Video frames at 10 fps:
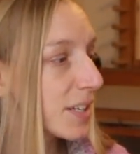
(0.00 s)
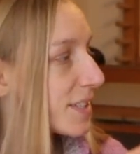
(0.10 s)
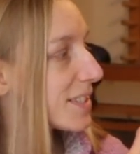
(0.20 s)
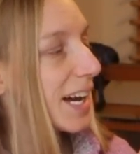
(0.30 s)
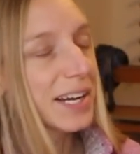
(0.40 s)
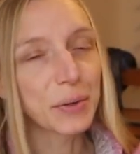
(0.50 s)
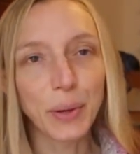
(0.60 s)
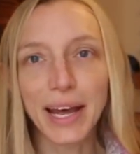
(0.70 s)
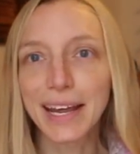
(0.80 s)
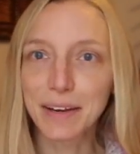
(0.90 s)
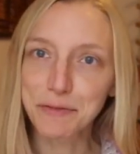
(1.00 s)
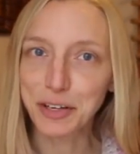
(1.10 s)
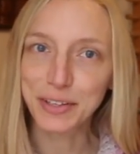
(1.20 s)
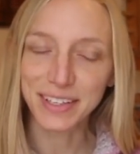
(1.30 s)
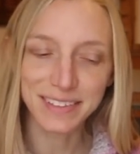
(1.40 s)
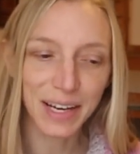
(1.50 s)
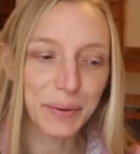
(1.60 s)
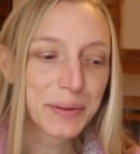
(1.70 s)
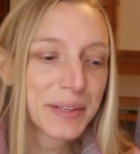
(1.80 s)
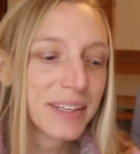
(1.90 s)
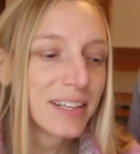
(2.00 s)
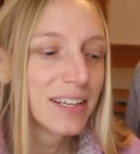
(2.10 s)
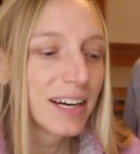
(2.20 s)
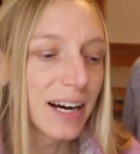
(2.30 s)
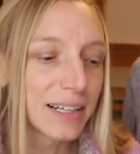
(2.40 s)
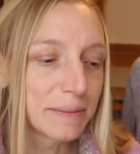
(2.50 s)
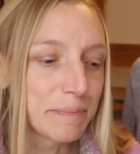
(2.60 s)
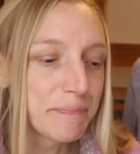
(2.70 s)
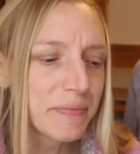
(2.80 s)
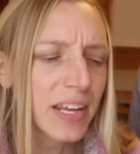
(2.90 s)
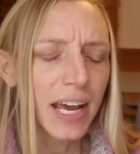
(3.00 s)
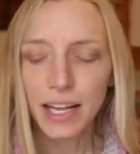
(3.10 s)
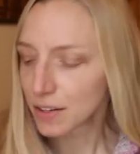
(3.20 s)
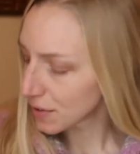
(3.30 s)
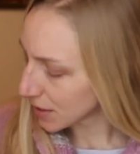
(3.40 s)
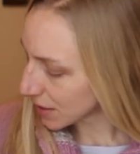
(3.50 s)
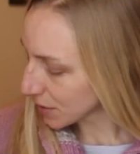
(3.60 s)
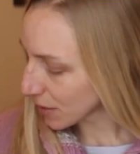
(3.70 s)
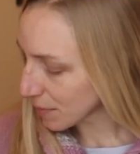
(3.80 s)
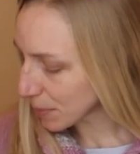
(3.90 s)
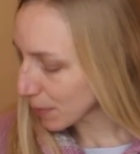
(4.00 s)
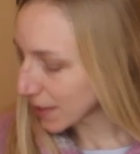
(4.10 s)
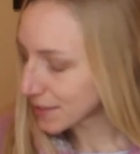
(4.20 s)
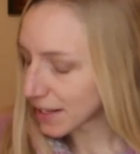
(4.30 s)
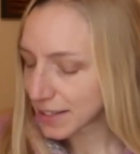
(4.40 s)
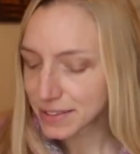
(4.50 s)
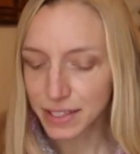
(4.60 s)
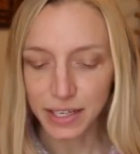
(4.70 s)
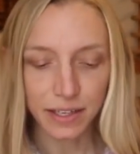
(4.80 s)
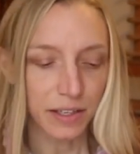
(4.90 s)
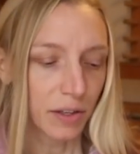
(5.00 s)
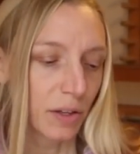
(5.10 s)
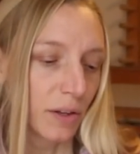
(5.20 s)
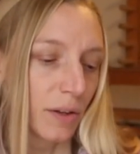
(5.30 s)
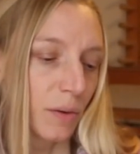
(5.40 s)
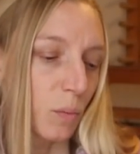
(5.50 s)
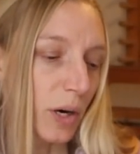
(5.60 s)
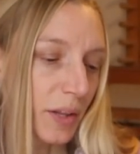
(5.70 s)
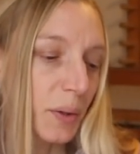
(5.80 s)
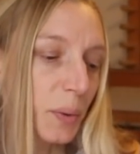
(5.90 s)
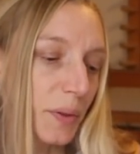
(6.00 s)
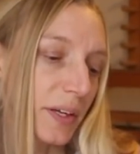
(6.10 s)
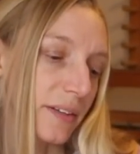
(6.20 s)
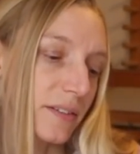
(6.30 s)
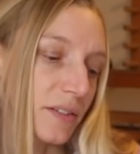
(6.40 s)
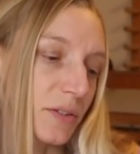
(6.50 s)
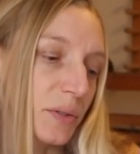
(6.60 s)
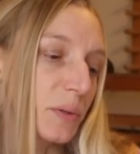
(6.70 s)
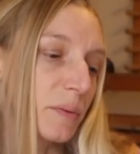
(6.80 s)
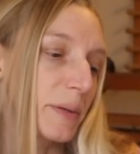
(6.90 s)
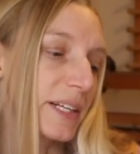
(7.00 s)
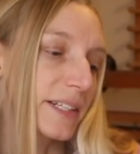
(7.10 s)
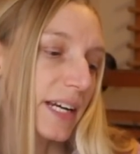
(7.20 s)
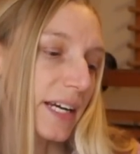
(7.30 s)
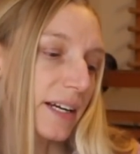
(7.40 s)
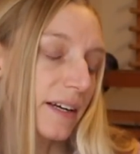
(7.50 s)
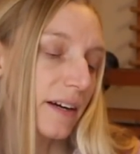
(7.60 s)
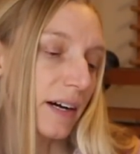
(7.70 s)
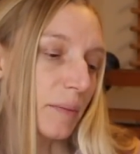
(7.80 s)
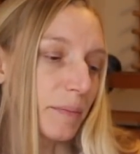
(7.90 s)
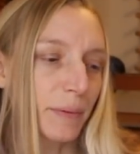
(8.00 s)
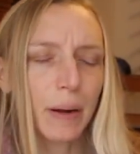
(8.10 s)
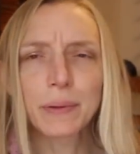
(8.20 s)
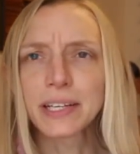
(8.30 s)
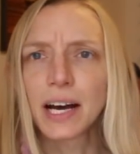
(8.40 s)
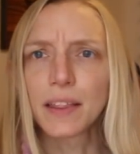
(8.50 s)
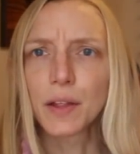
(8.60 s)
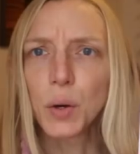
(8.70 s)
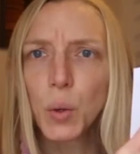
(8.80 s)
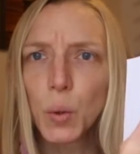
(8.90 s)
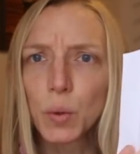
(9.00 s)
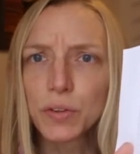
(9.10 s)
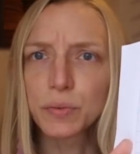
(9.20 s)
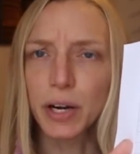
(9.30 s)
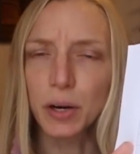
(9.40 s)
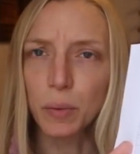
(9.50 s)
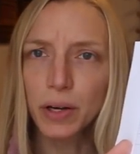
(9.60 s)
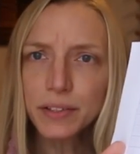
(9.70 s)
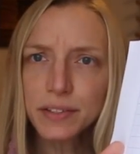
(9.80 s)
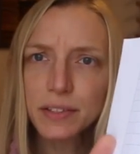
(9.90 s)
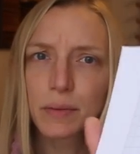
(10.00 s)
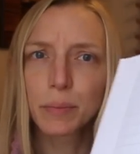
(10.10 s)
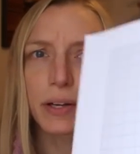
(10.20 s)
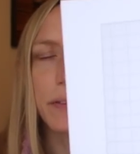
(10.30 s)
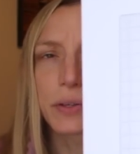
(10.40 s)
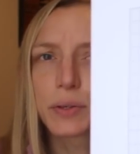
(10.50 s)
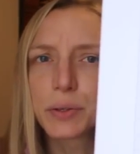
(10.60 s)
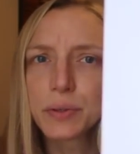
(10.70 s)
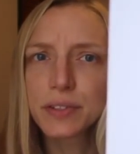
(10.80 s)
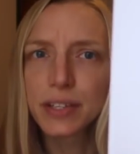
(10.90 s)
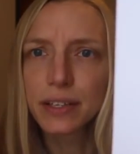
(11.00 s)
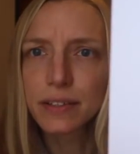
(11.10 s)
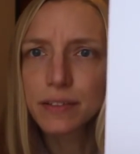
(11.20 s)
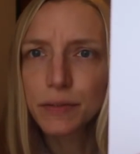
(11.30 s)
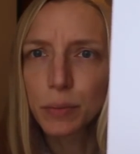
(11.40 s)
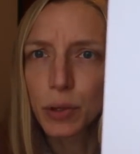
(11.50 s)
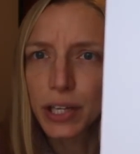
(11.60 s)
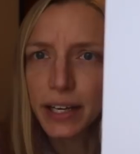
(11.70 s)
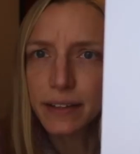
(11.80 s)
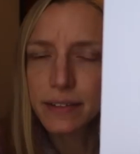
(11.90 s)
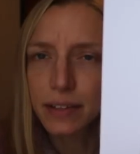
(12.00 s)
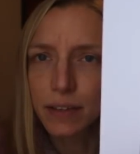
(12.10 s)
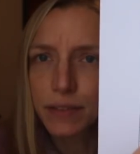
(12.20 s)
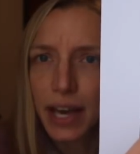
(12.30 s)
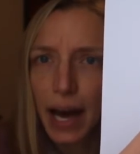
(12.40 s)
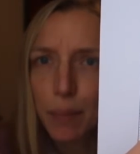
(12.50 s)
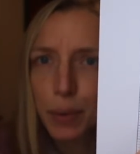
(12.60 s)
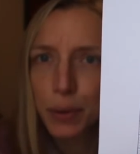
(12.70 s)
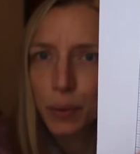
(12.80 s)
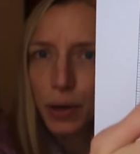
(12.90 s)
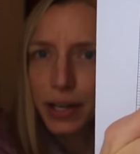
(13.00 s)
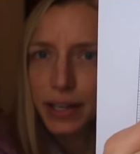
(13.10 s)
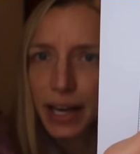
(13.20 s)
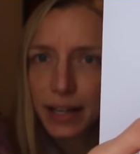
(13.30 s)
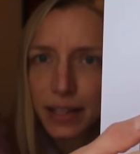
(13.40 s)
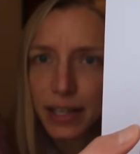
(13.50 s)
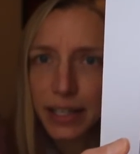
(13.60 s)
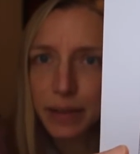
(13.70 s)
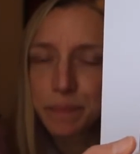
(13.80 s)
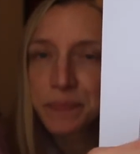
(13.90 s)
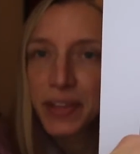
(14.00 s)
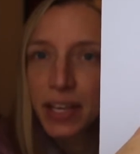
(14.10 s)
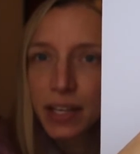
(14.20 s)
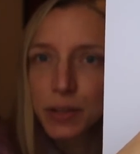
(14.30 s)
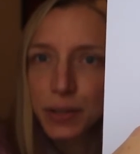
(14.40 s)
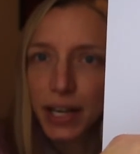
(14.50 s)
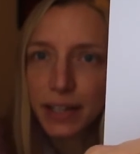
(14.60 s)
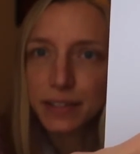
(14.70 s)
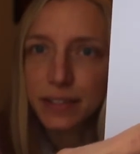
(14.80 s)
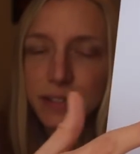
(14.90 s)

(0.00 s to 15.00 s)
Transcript: design away and figure things out. Um, and the knitting graph paper, I'd, I'd say one of the cool things to do would be to take, um, and probably not the whole sweater at once, but if you use this for more like a sleeve cap or a neckline, you can actually